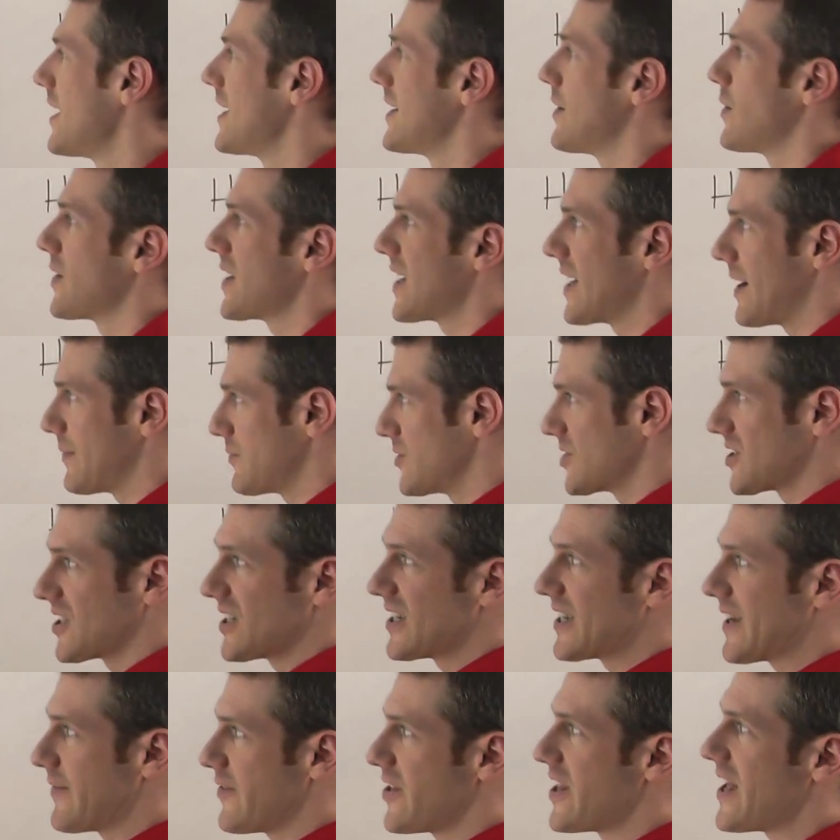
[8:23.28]
Now again, I'm just going
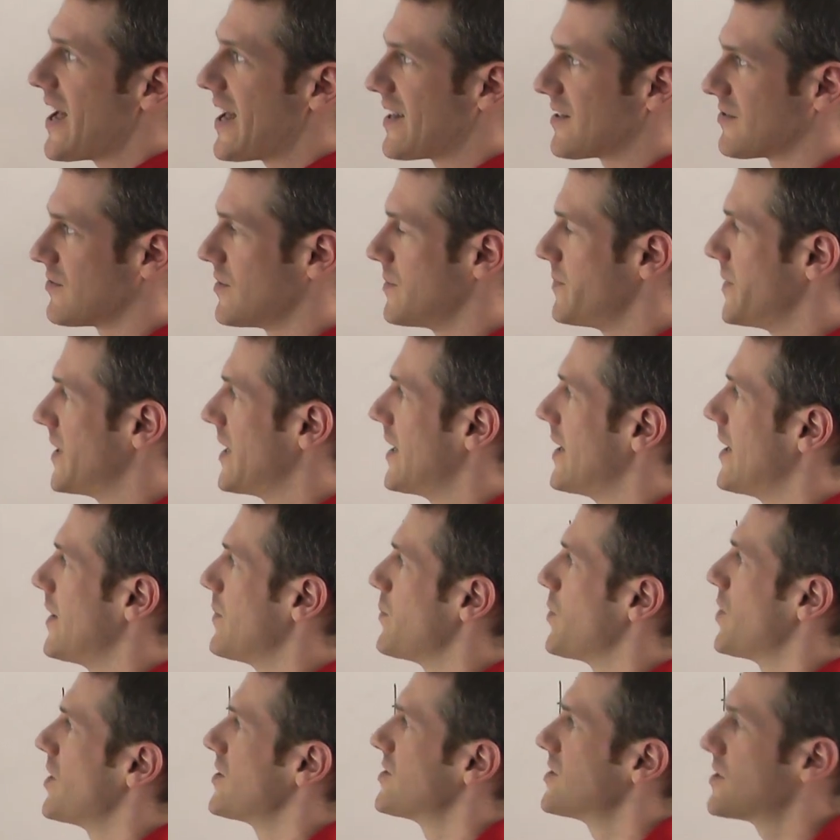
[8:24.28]
to give you the answer in a minute here,
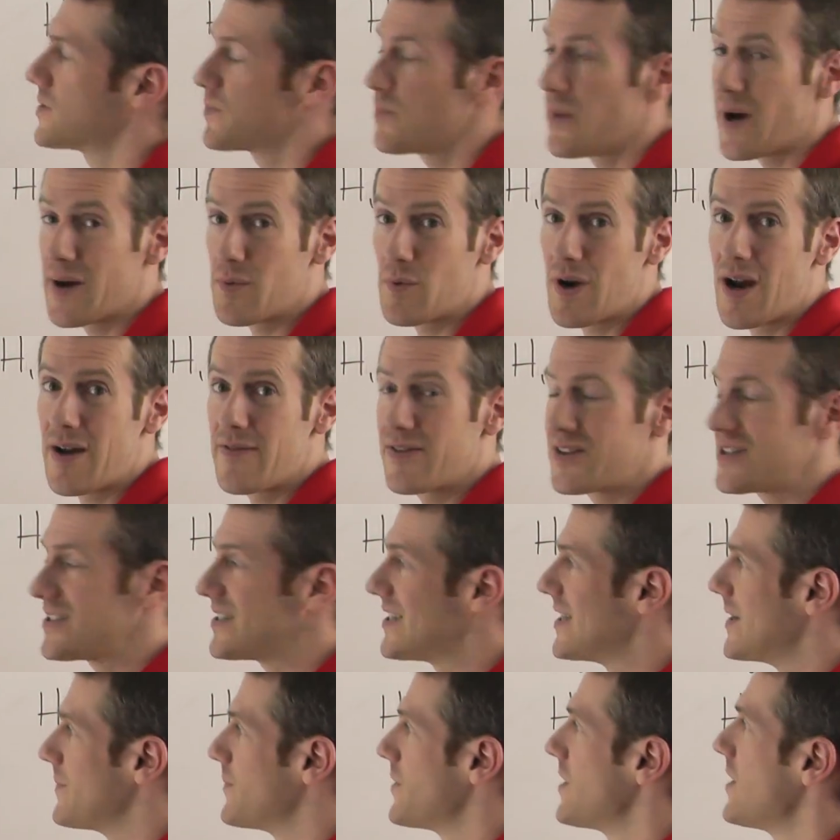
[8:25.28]
but just by way of a
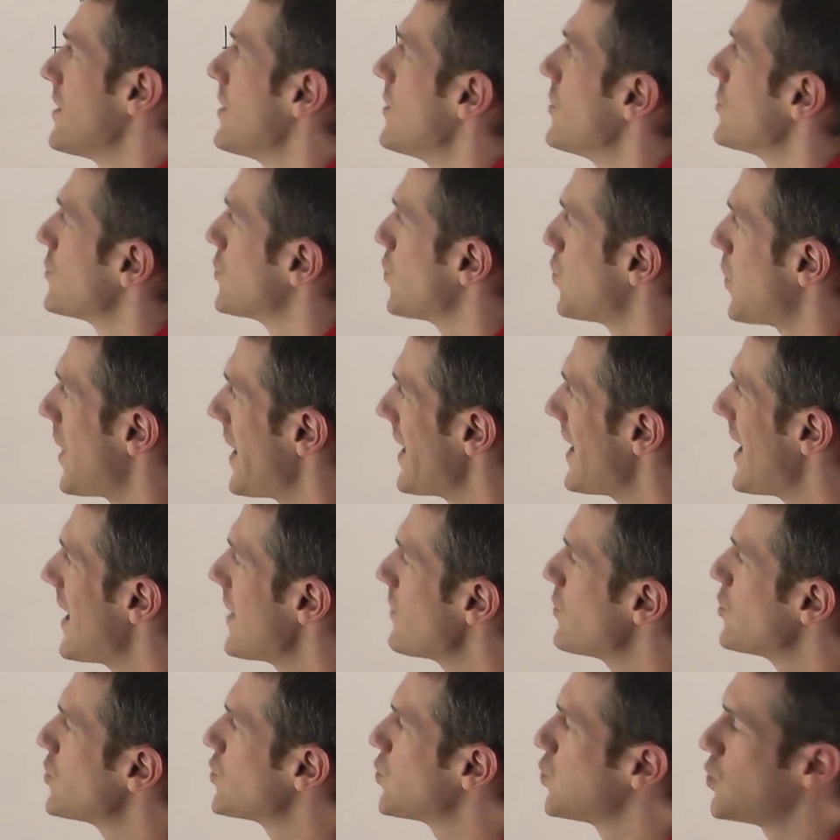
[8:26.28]
tip, the way I
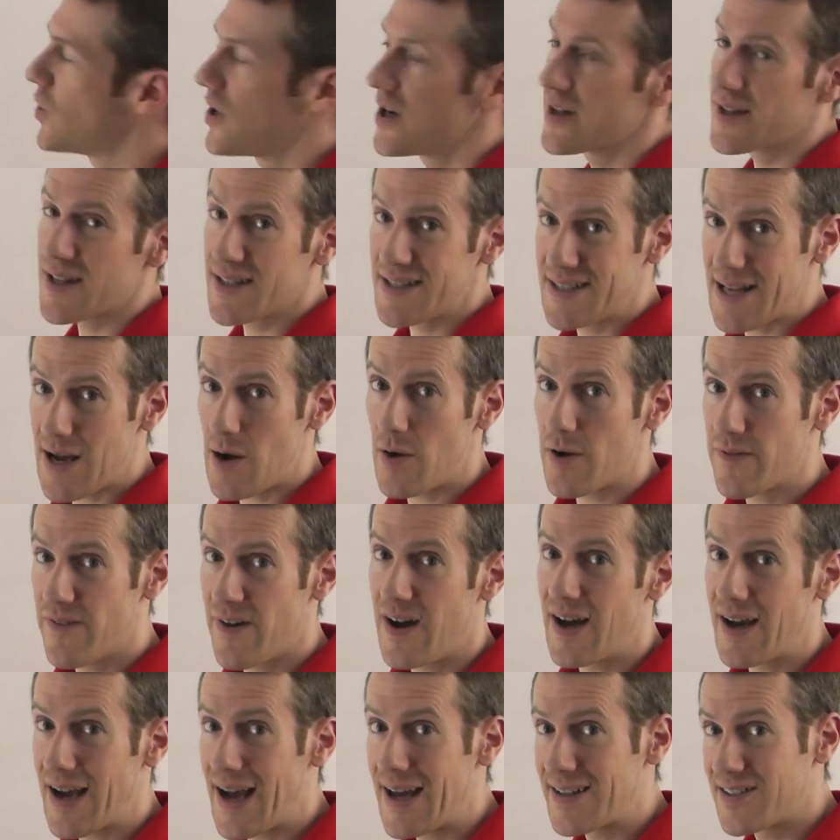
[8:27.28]
would work this out if
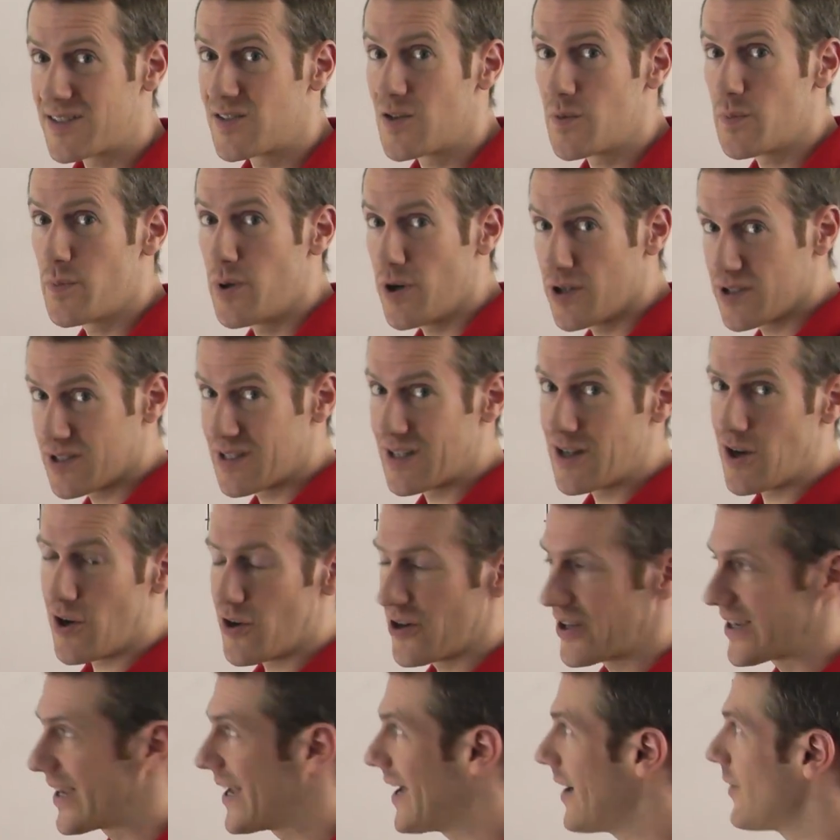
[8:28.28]
I had to do it personally
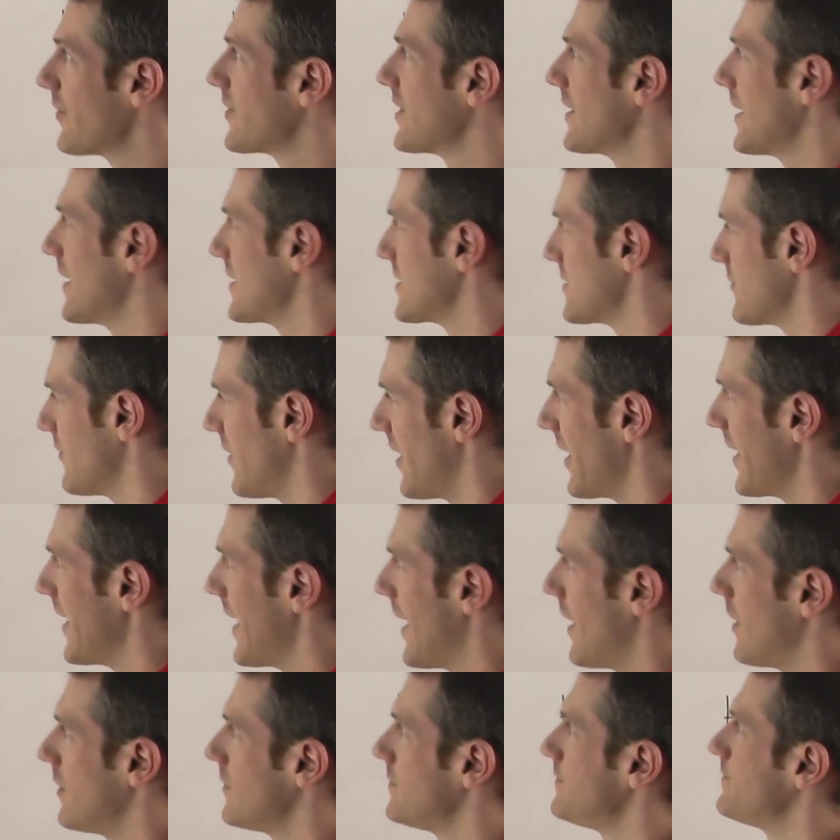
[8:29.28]
on a calculator right
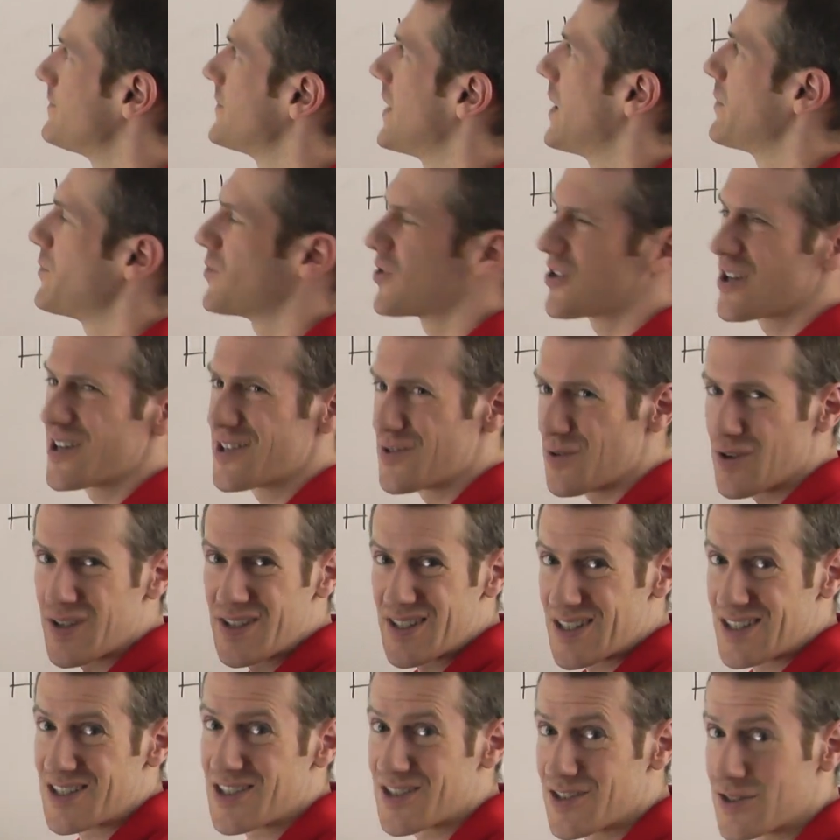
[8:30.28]
now, I'm not going to do it
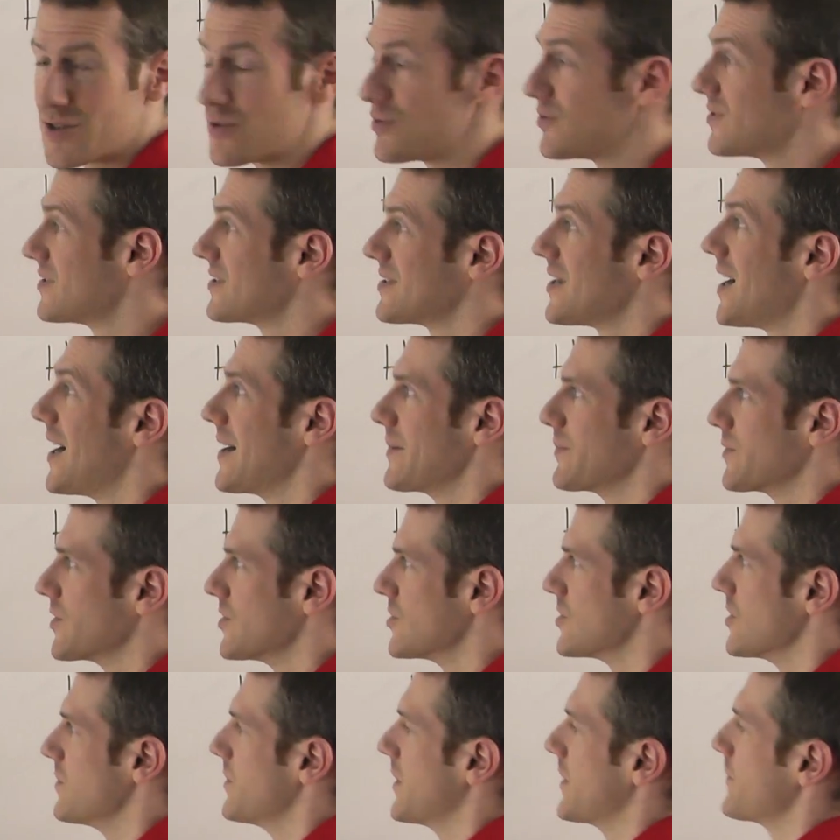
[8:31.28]
because it's just too time
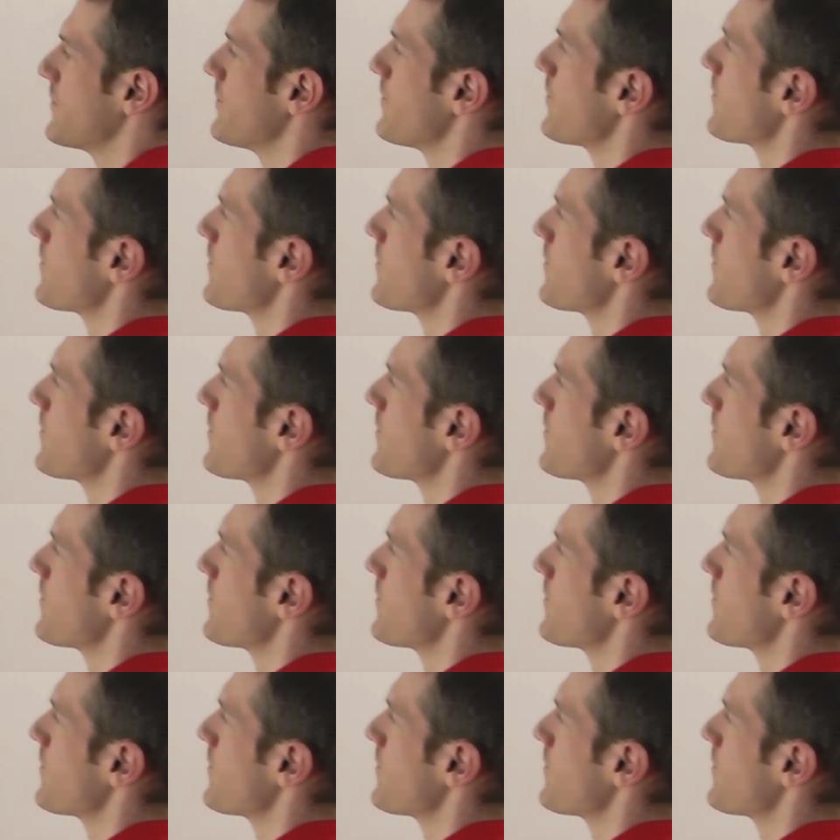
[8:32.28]
consuming.